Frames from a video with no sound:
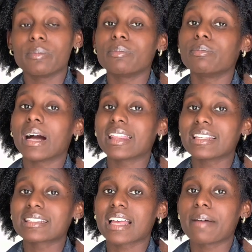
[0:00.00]
By
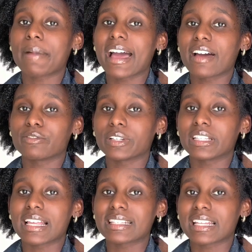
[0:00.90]
this time, I have
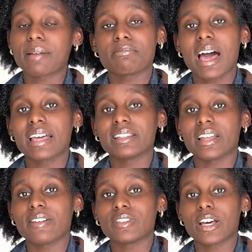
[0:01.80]
realized that I'm not in
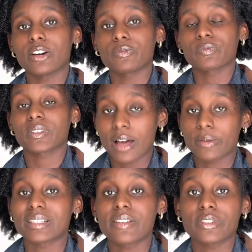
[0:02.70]
love though. I
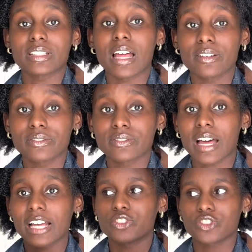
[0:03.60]
was never in love.
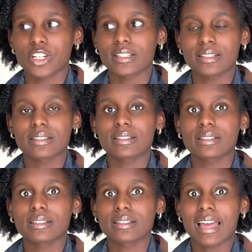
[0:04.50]
I just
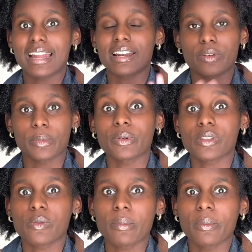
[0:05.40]
had never been with a
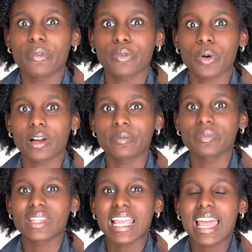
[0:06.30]
woman before.
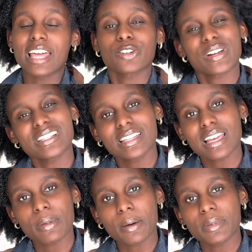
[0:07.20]
And the crazy thing
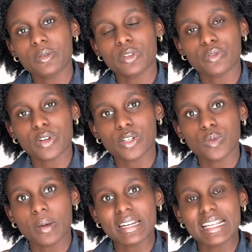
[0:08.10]
about being with your first
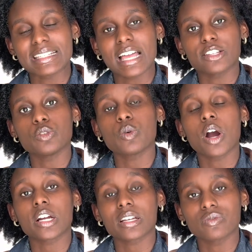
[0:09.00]
woman is that you
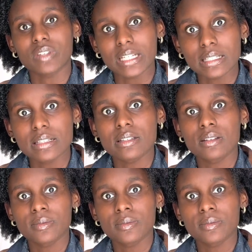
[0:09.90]
are convinced